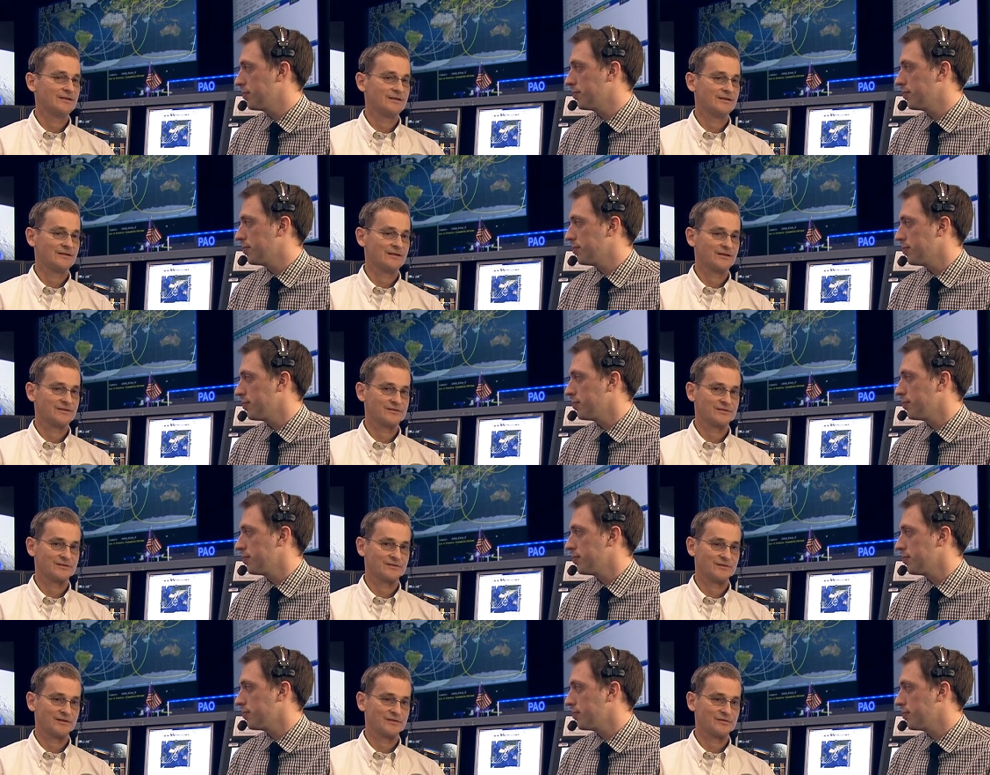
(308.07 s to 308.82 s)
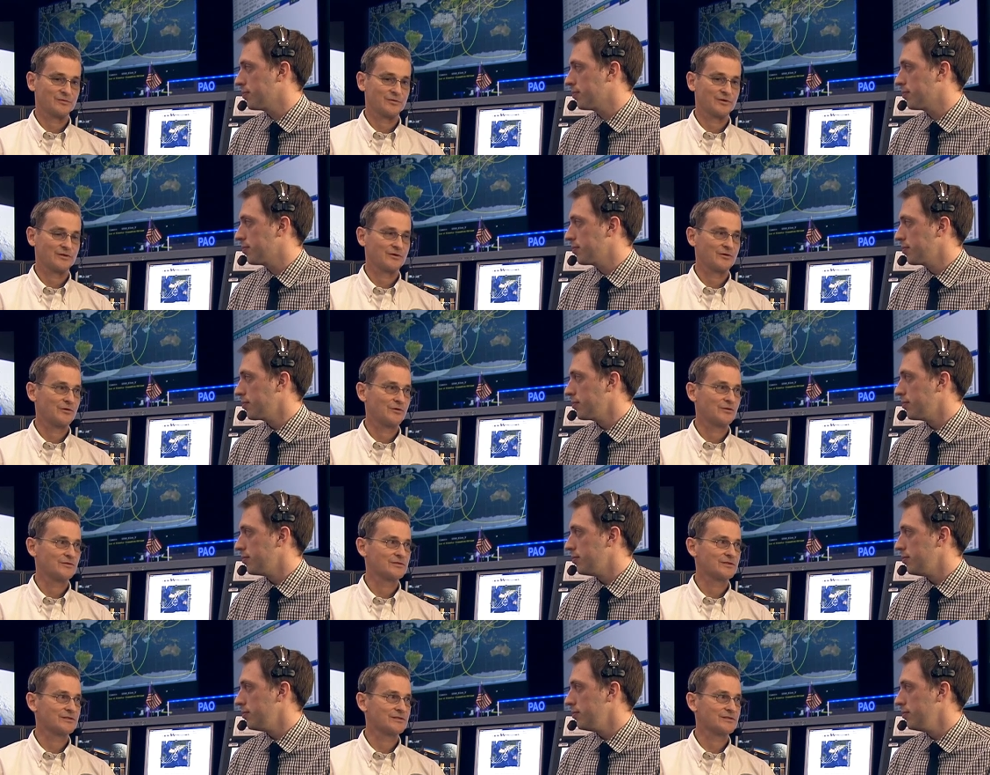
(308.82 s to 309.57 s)
Speaker 1: And that's one of the
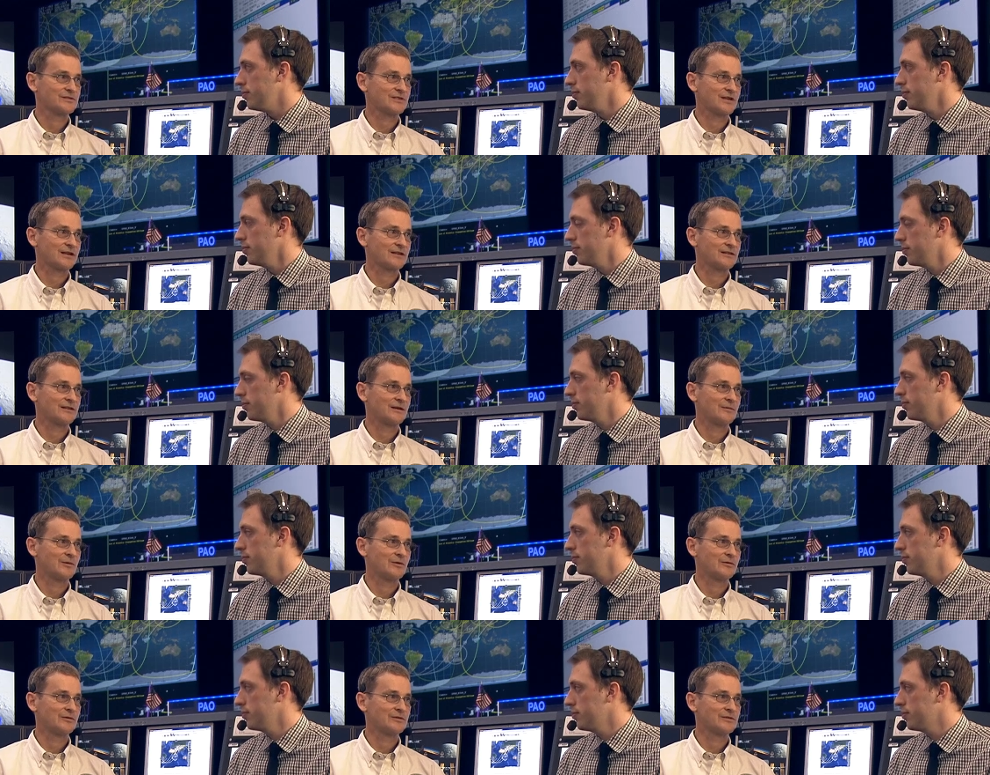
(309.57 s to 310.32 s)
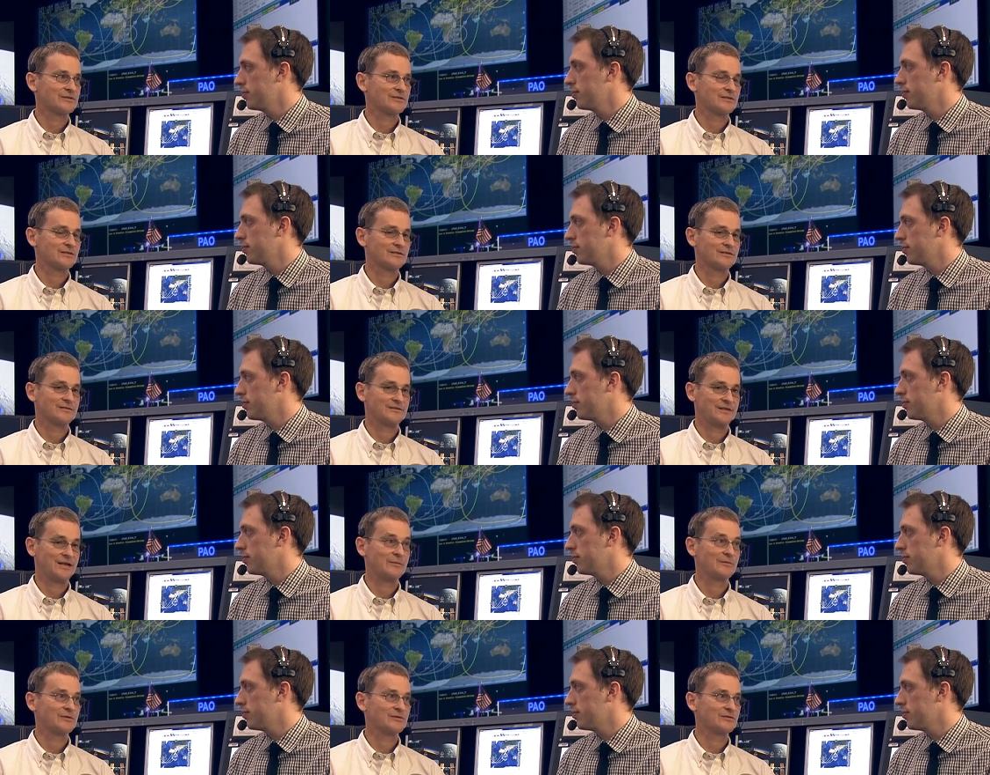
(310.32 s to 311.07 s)
goals of this tech demo, is to
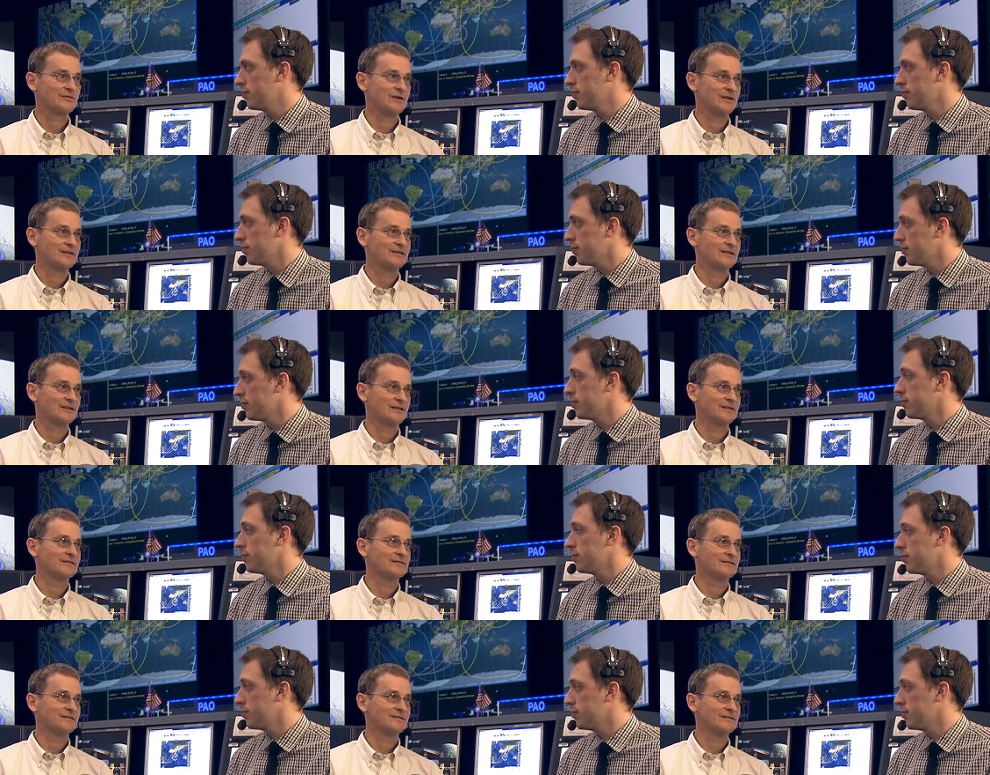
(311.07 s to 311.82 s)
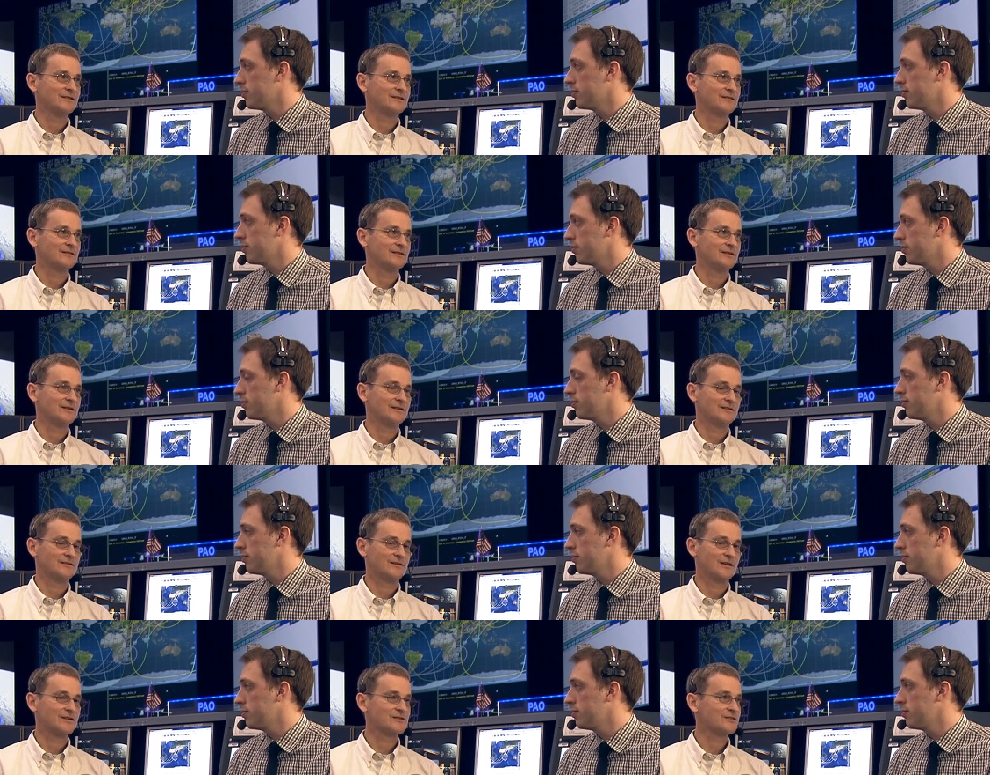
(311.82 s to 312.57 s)
demonstrate that it
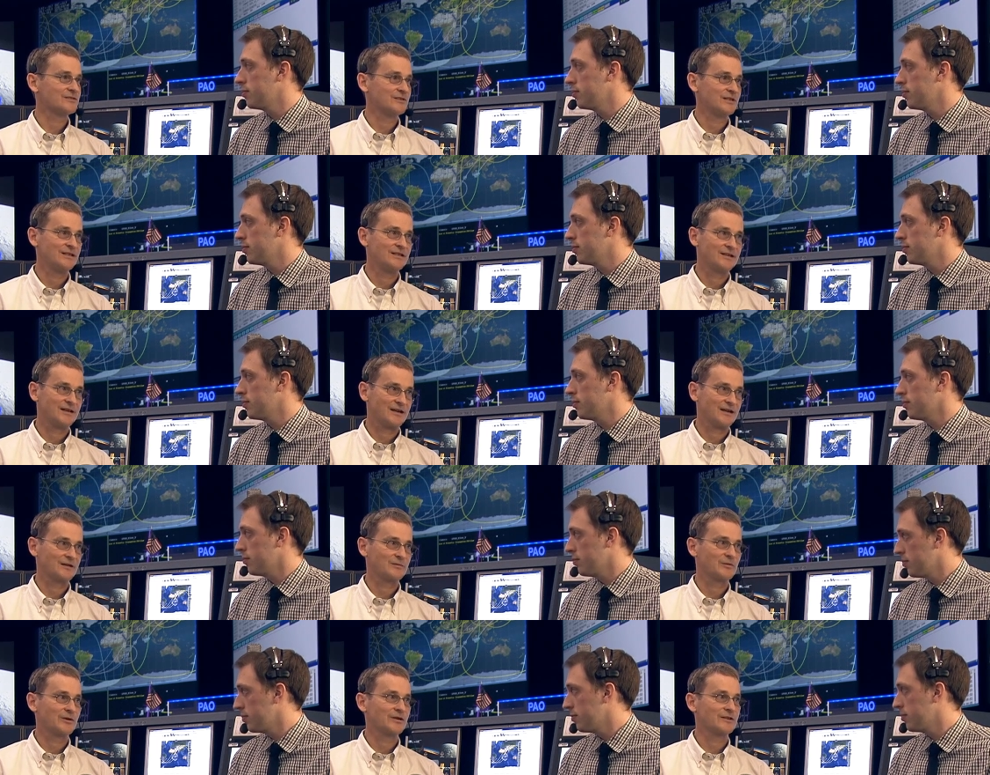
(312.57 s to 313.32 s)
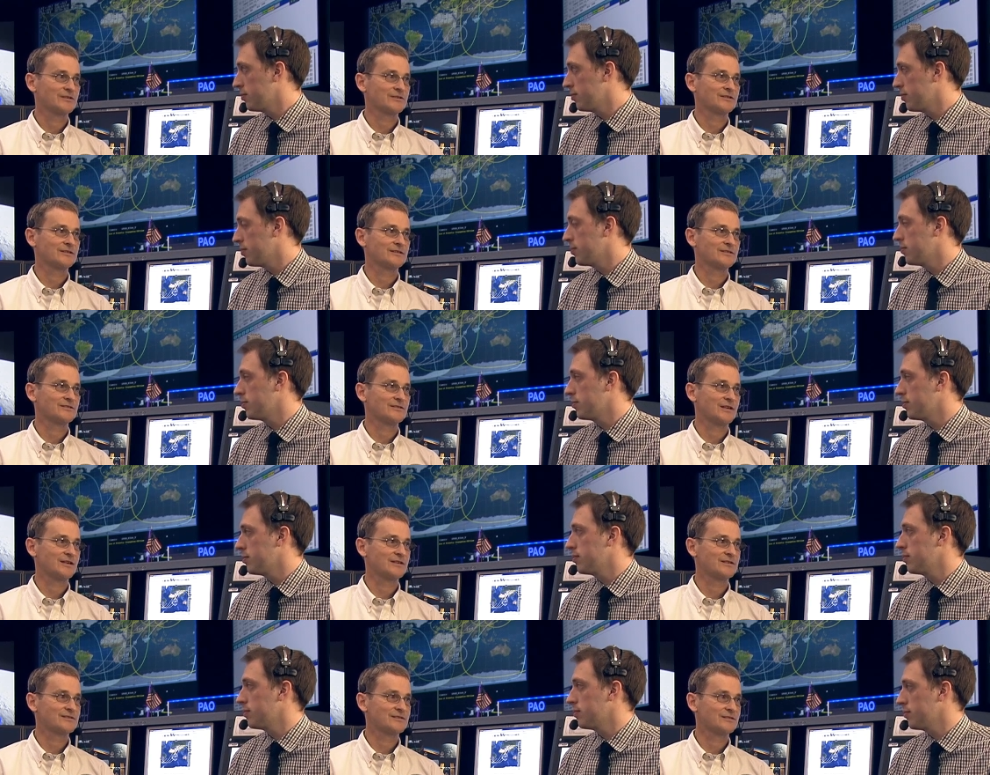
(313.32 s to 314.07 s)
doesn't need calibration, it
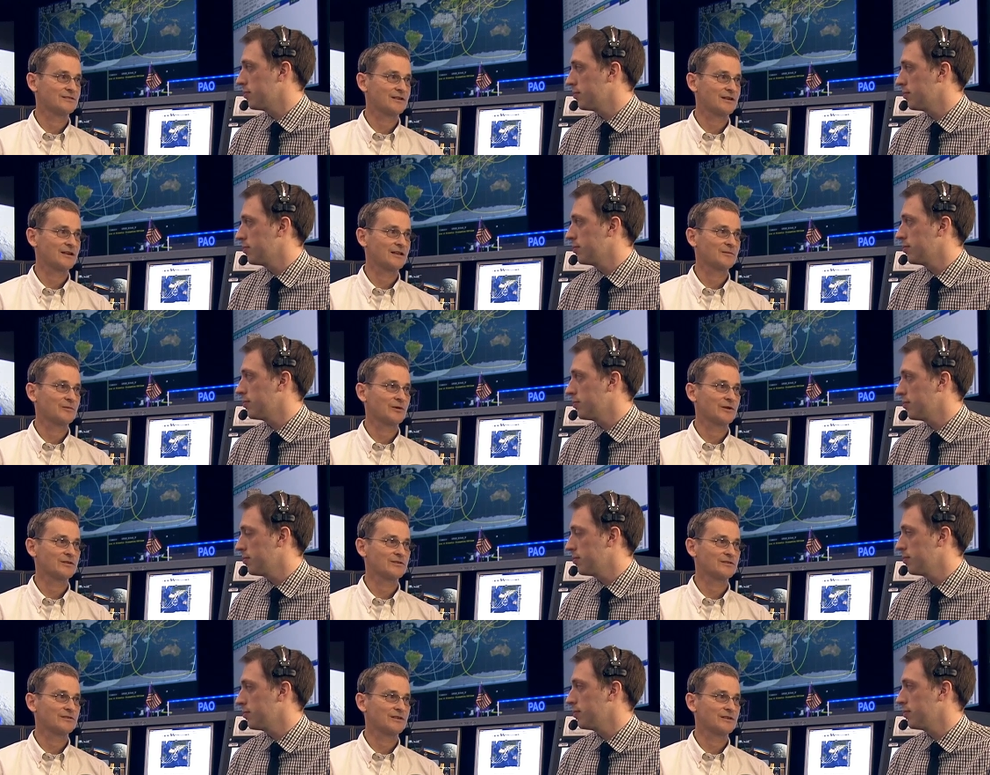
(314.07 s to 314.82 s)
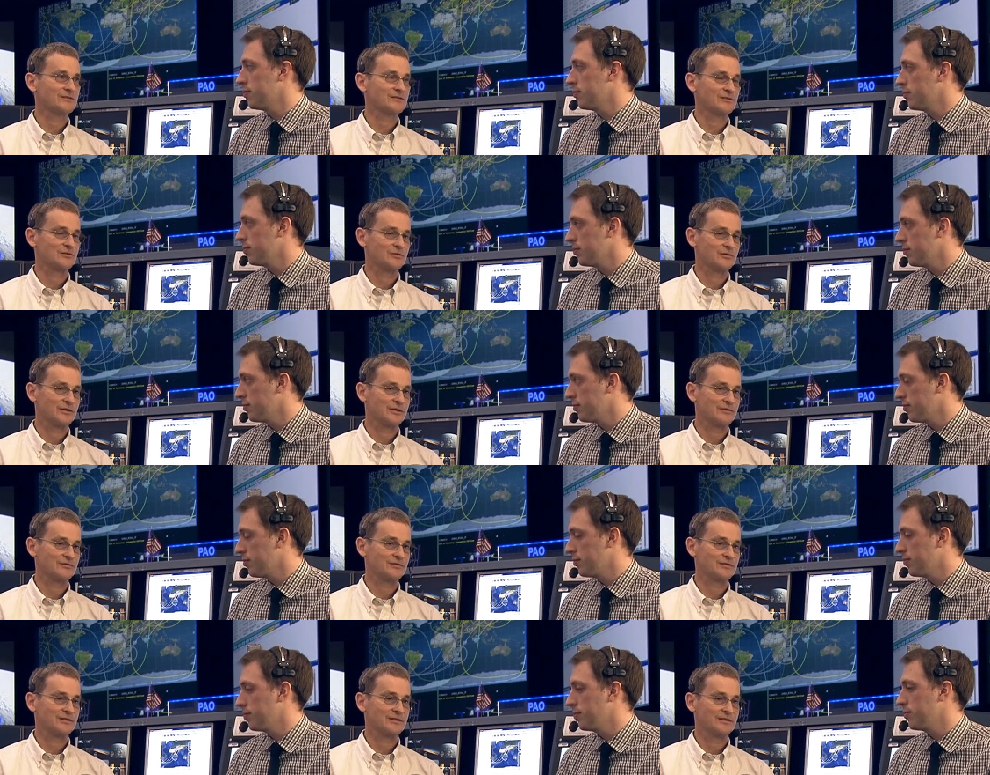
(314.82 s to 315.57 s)
stays in calibration, doesn't
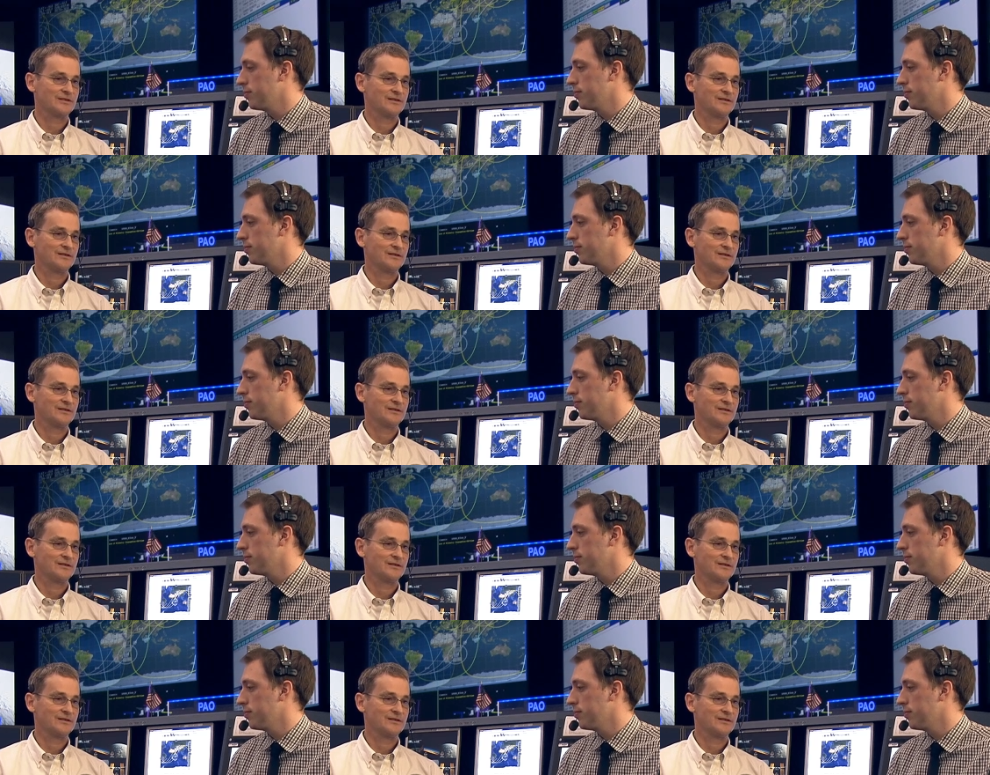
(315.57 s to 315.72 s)
drift.